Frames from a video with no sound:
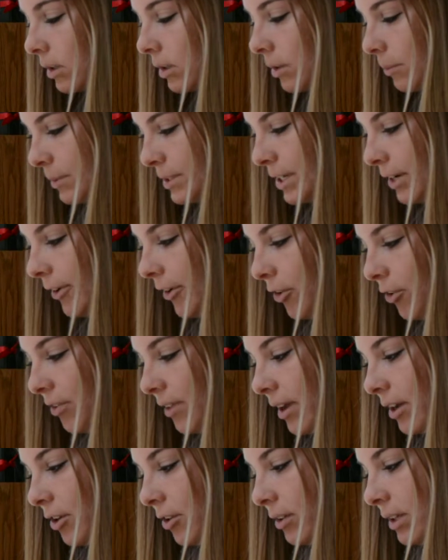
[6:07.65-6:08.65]
Materials
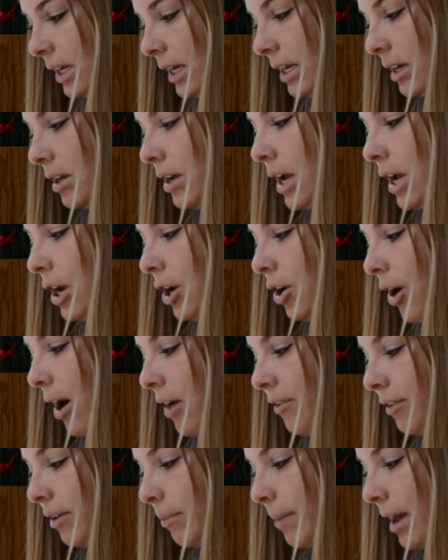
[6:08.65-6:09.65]
that you'll need:
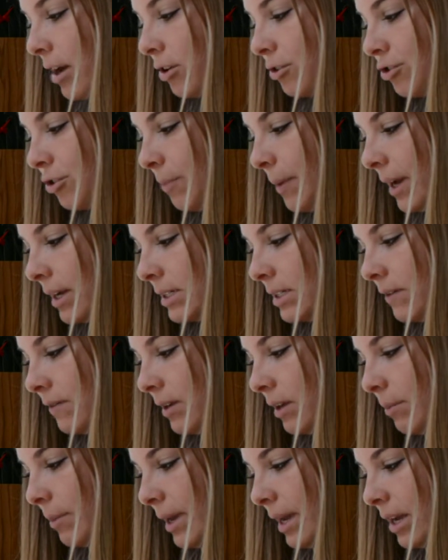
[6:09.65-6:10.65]
Graphing Battleship
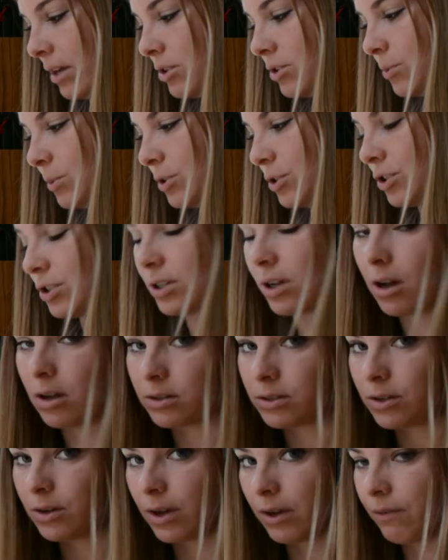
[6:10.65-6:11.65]
activity page, which is
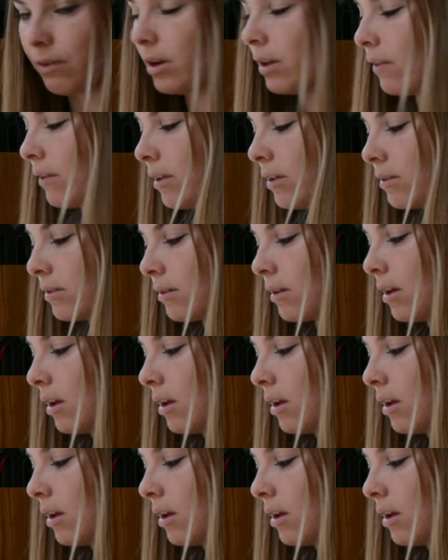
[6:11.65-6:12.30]
also given in this